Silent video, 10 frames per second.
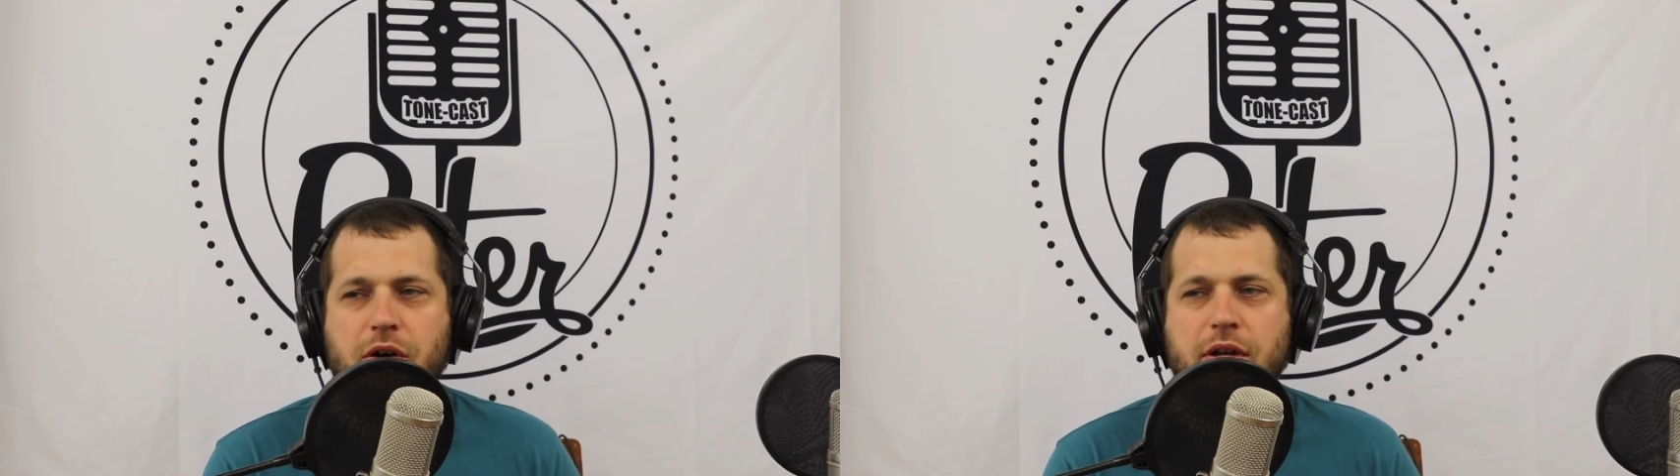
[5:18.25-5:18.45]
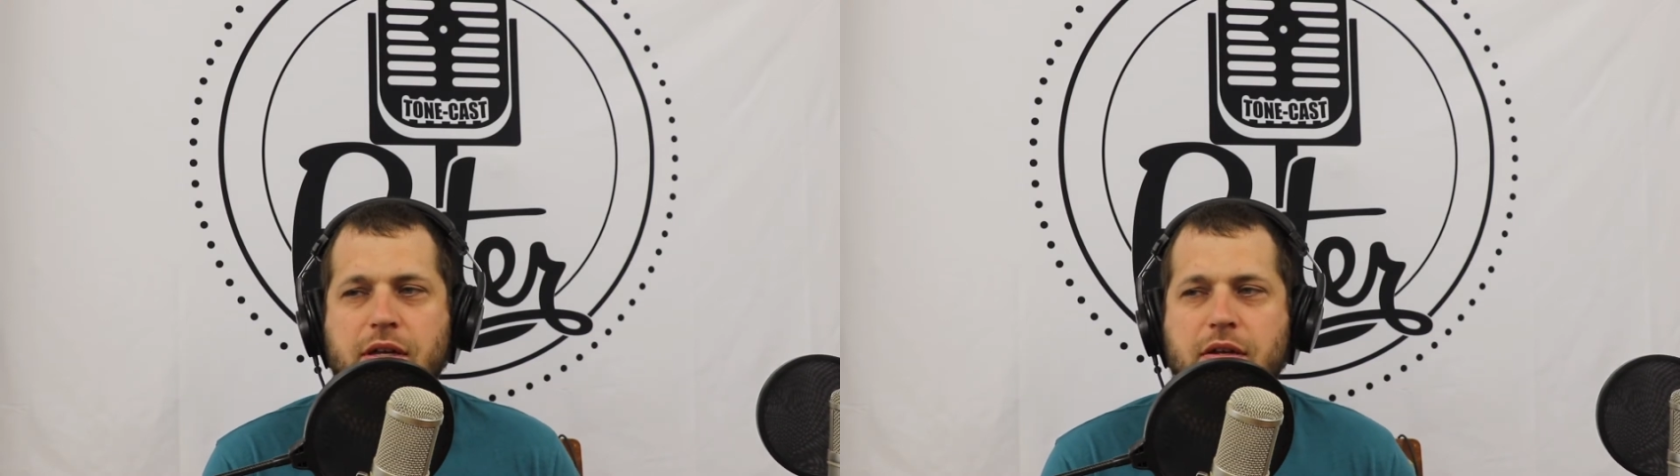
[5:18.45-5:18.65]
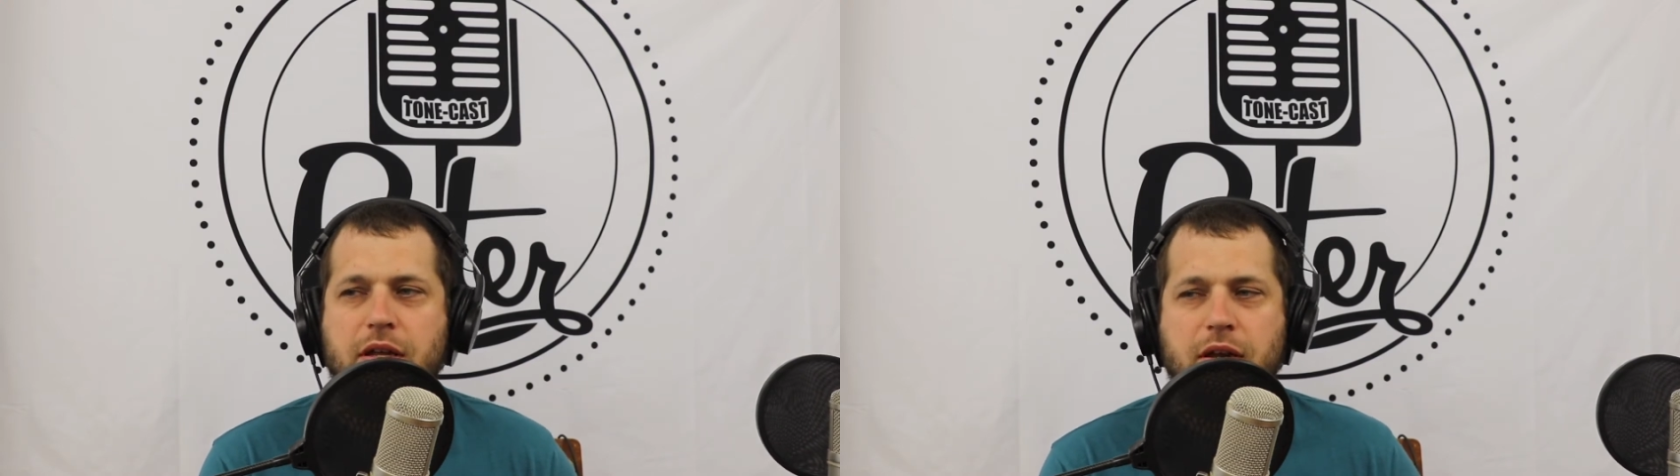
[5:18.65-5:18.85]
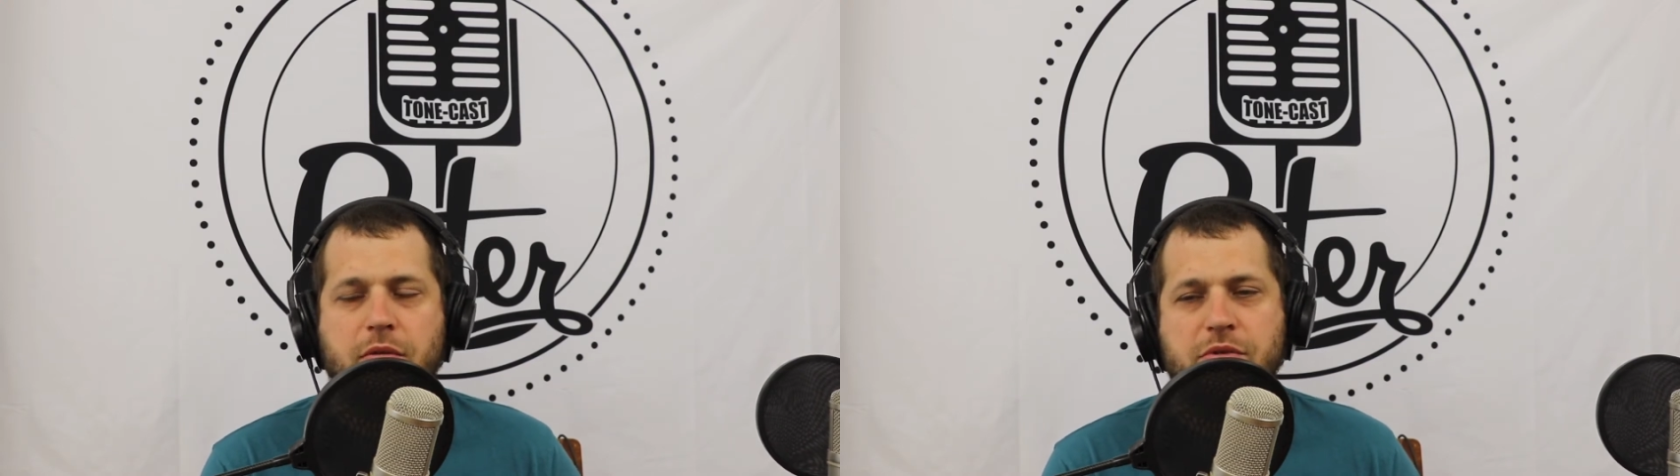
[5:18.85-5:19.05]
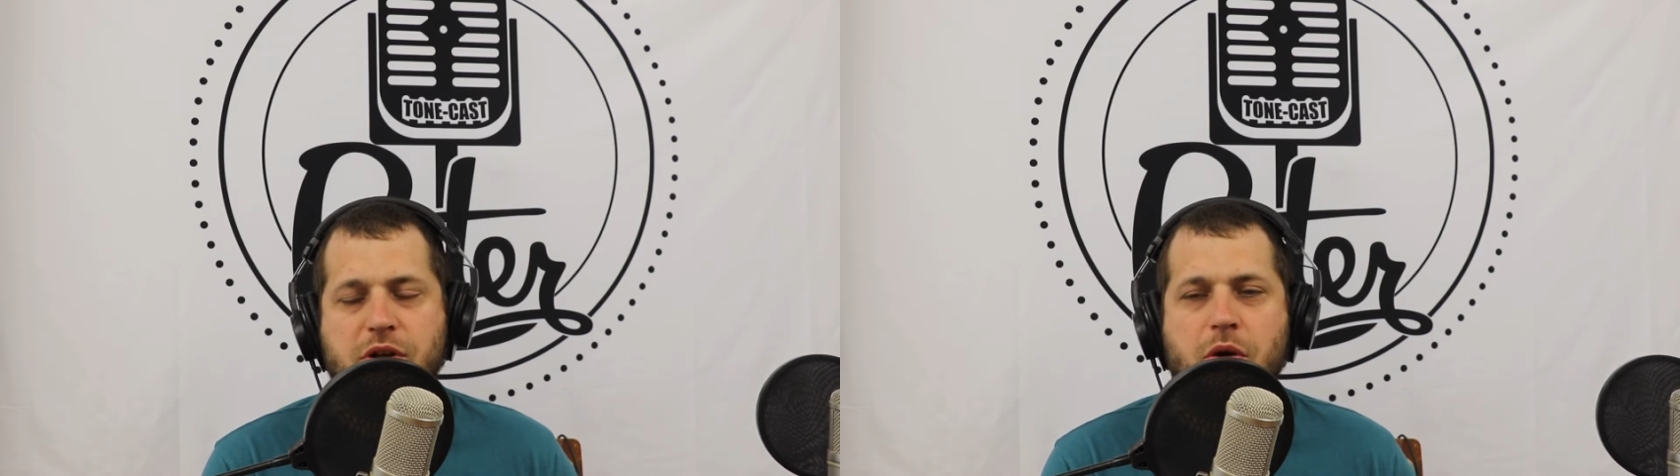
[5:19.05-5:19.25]
And, and it
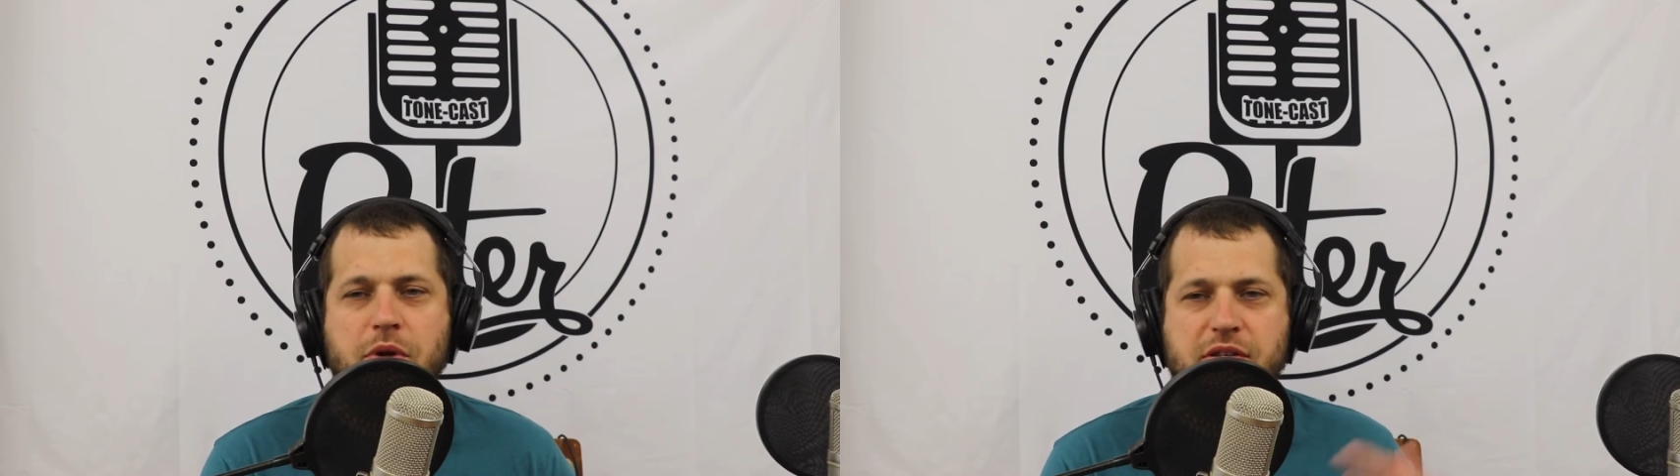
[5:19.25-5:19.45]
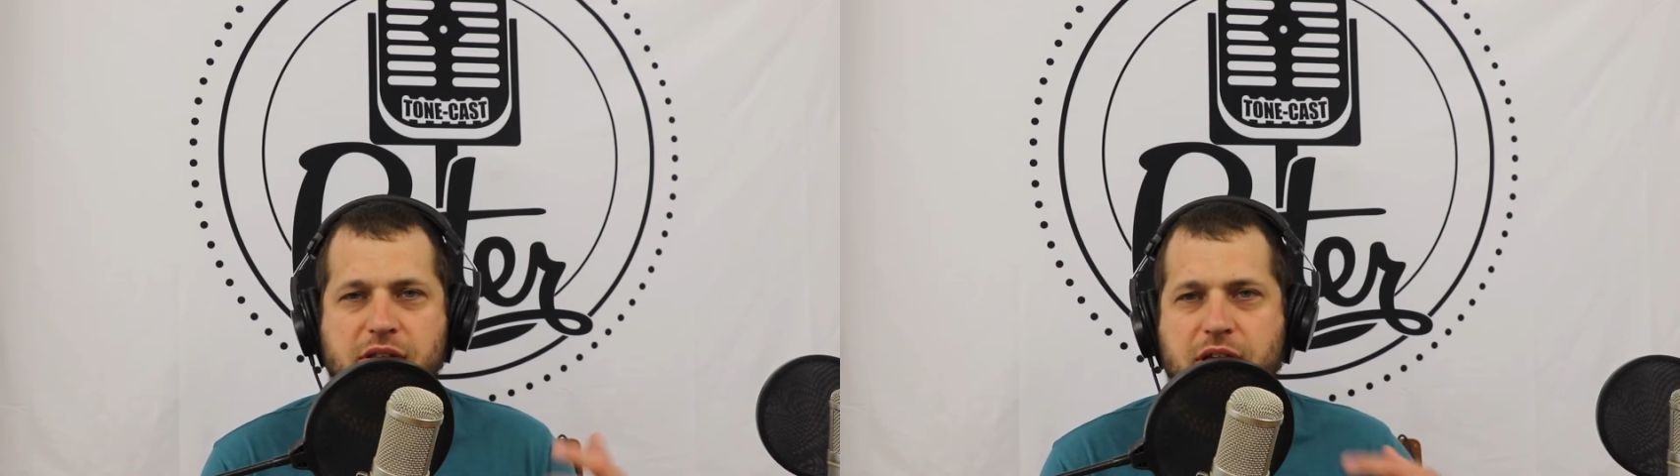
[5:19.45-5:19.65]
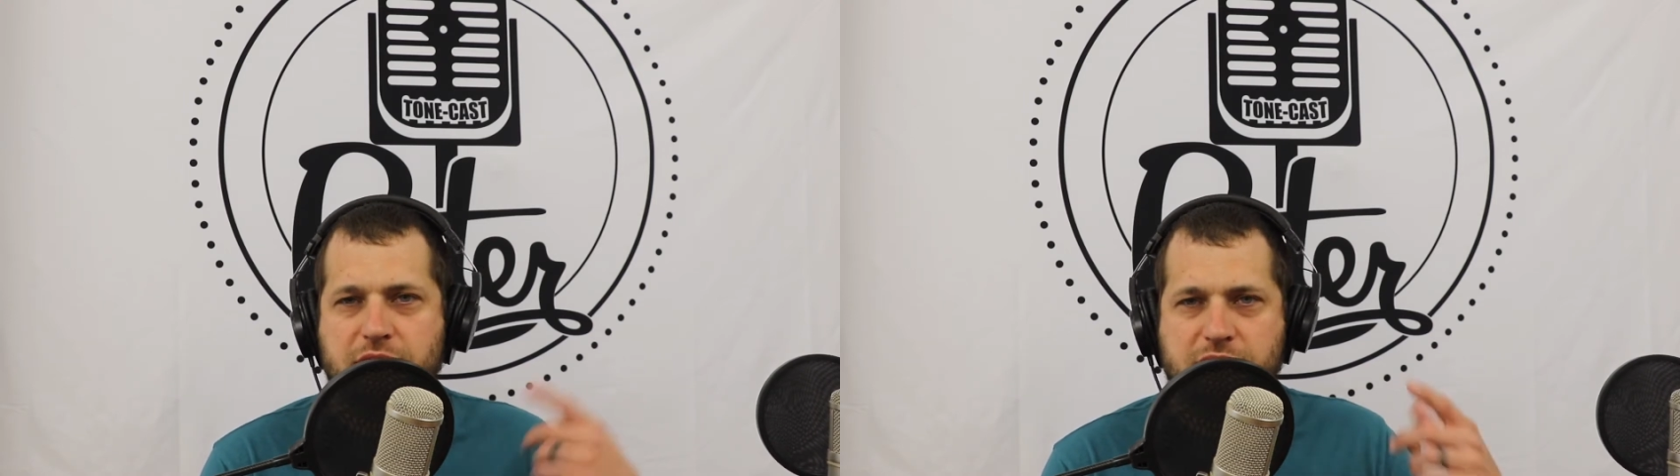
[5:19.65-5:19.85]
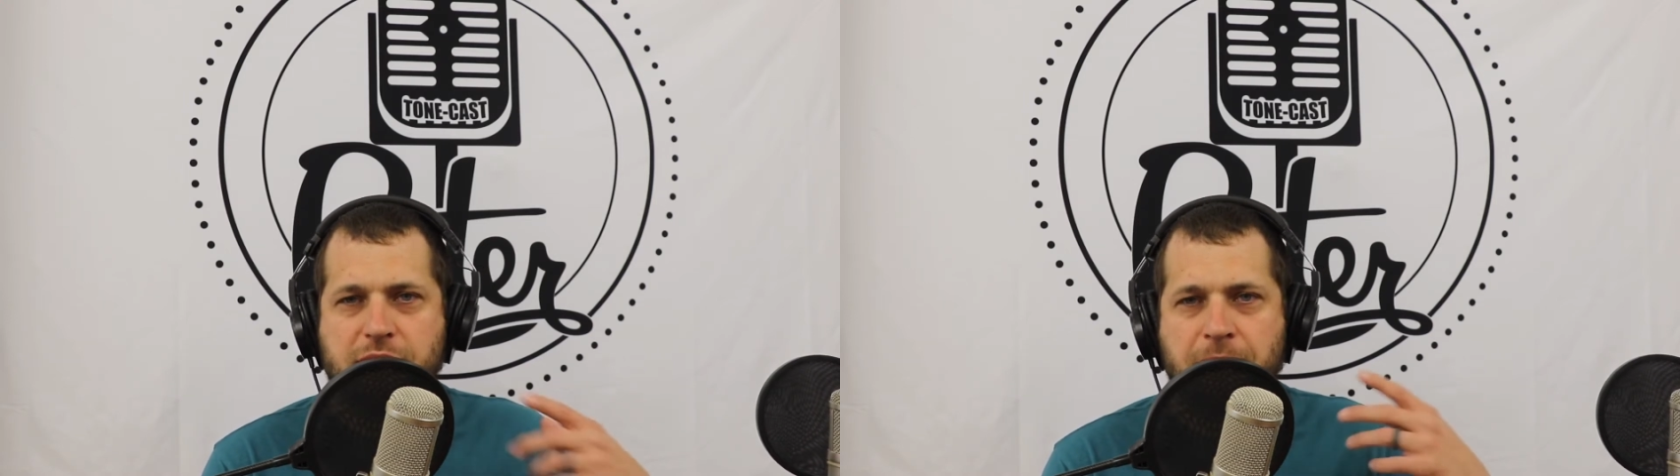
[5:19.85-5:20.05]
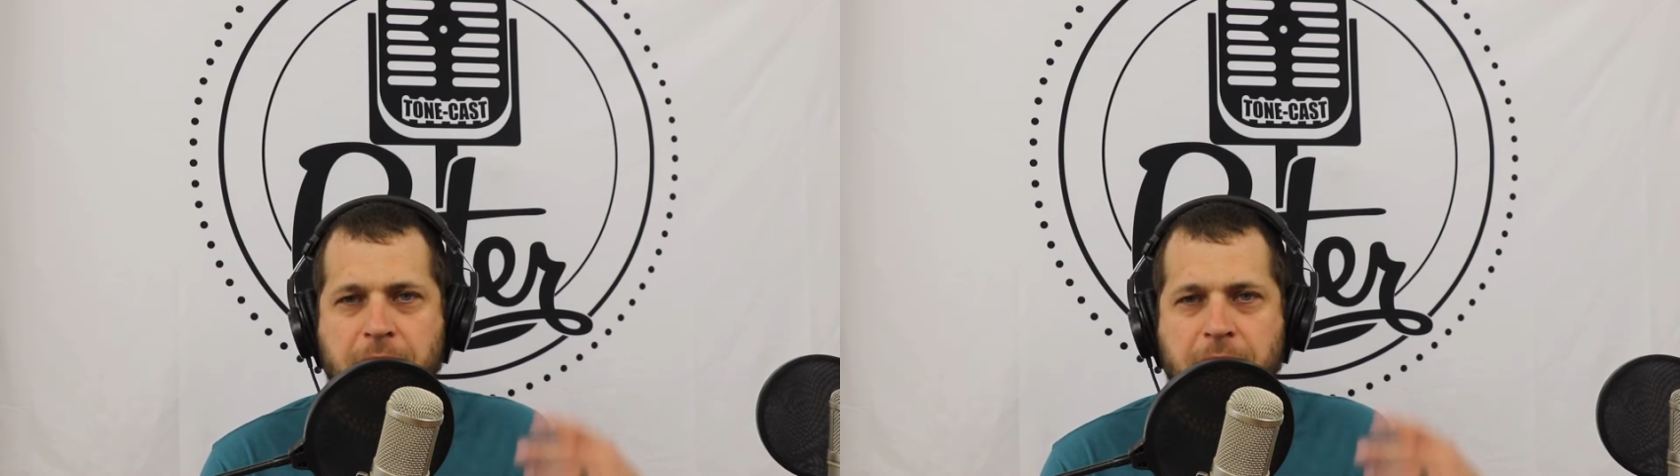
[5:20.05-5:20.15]
was always this